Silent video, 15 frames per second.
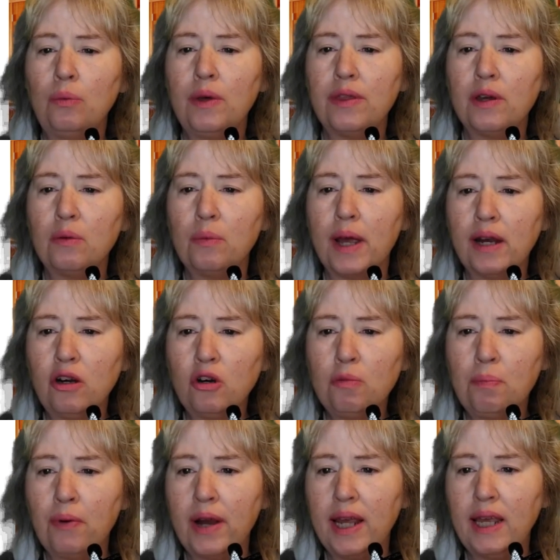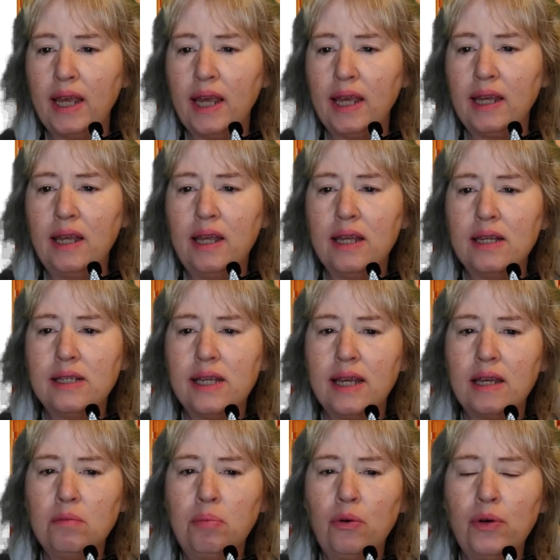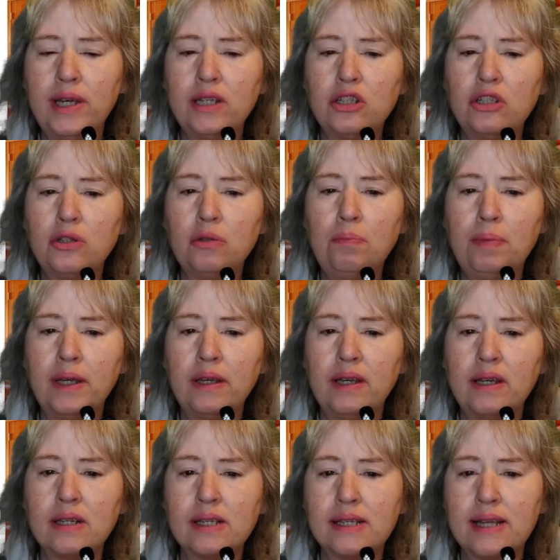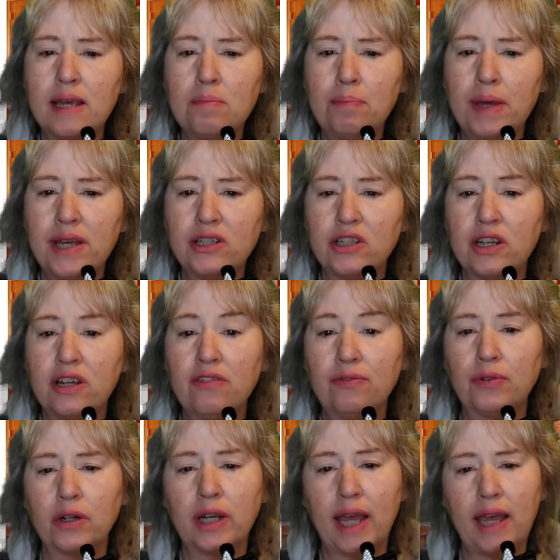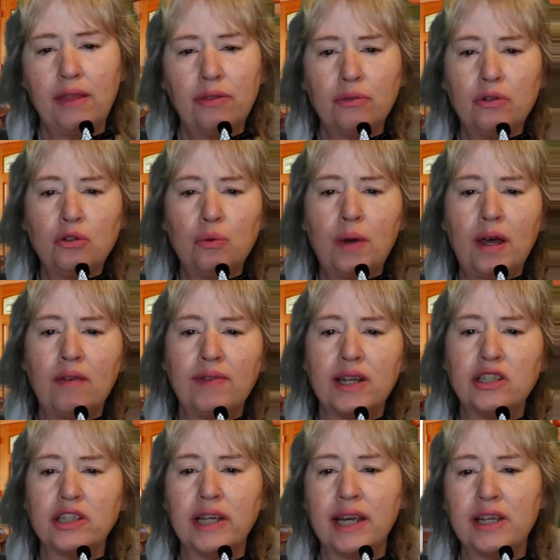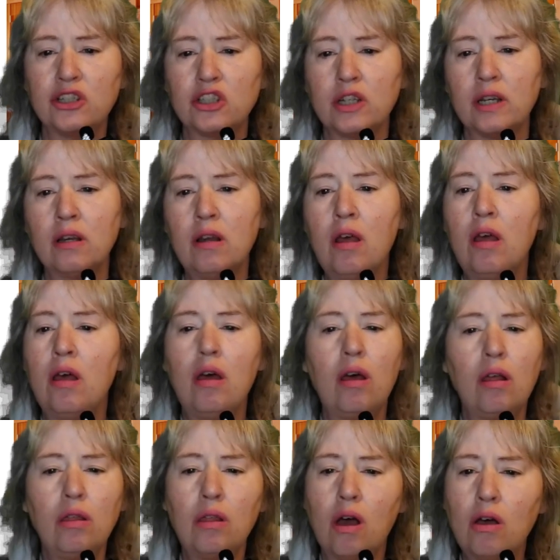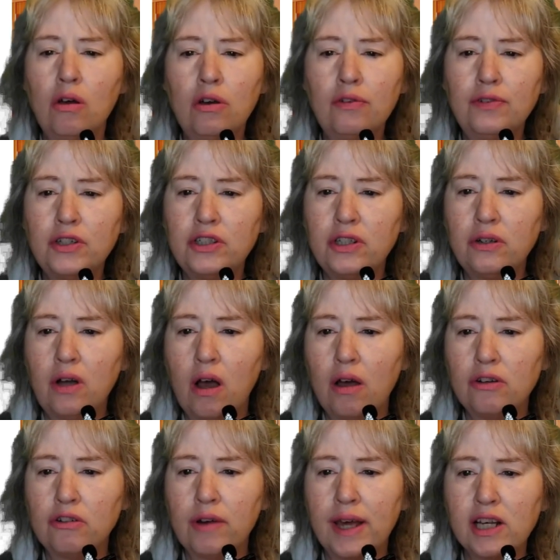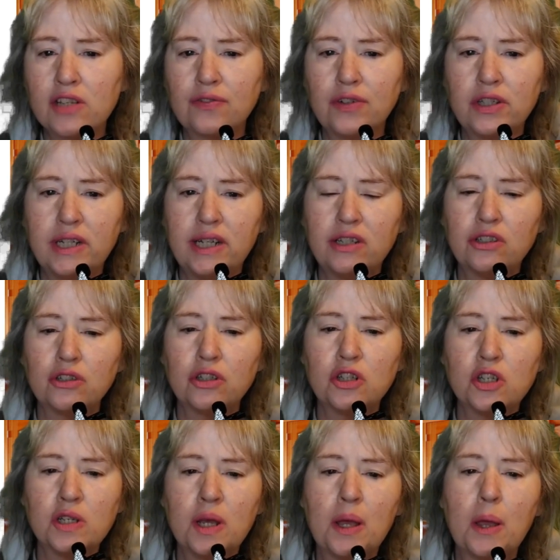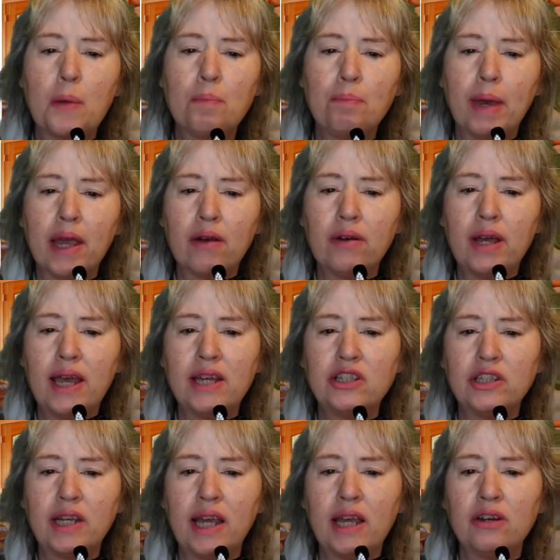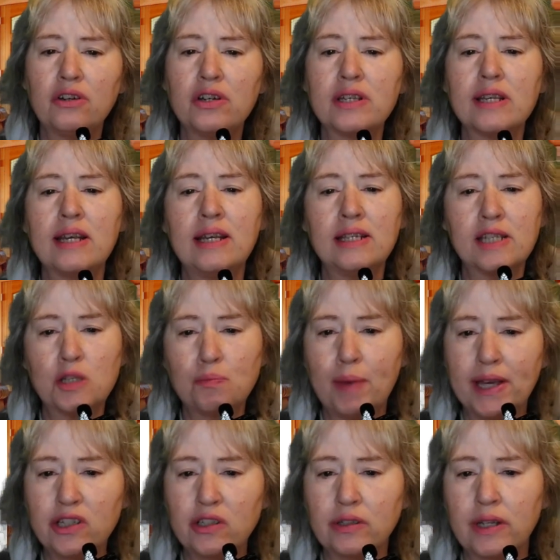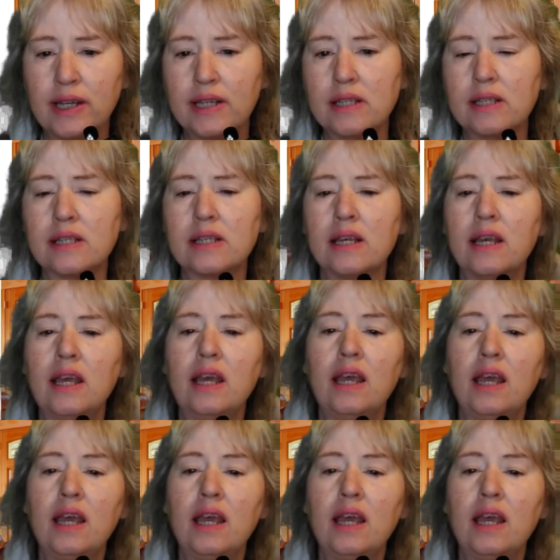with a record-breaking 10.2 billion state budget for K through 12 education, long overdue contracts for teachers, para educators, and specialists,